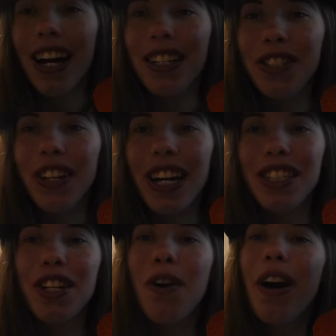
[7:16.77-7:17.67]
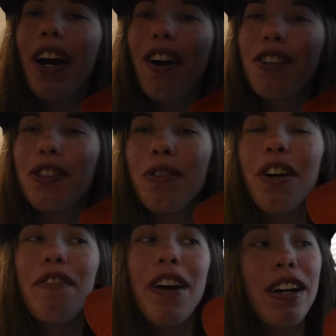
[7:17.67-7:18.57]
As you guys know, I also
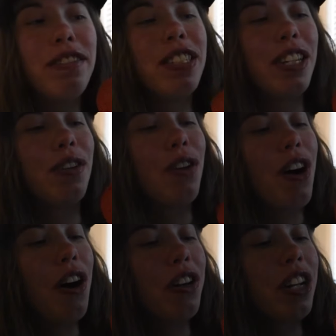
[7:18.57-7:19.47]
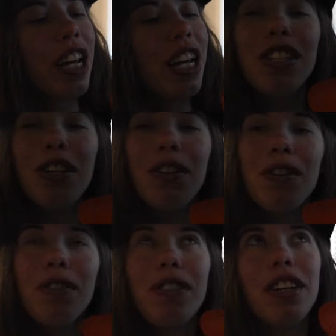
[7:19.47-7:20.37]
love every single holiday.
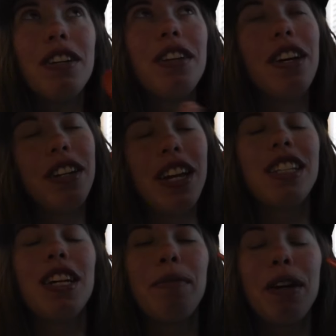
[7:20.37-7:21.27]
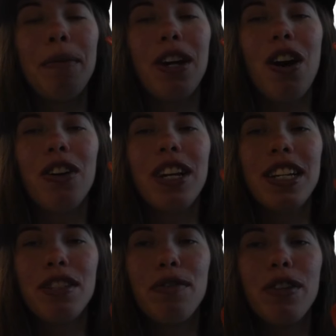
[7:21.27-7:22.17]
So the next upcoming holiday
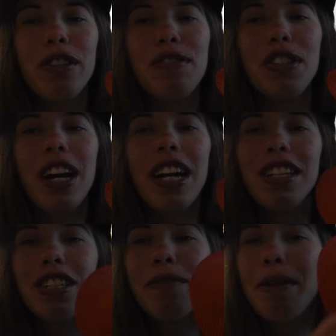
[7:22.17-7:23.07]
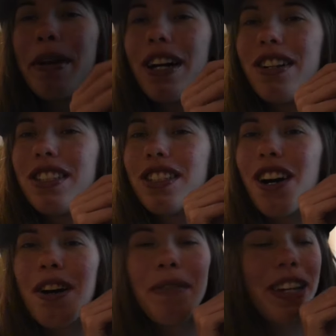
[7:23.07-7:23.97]
is the 4th of July. So my parents
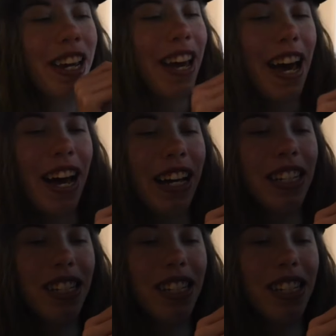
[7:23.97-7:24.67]
got me a hat.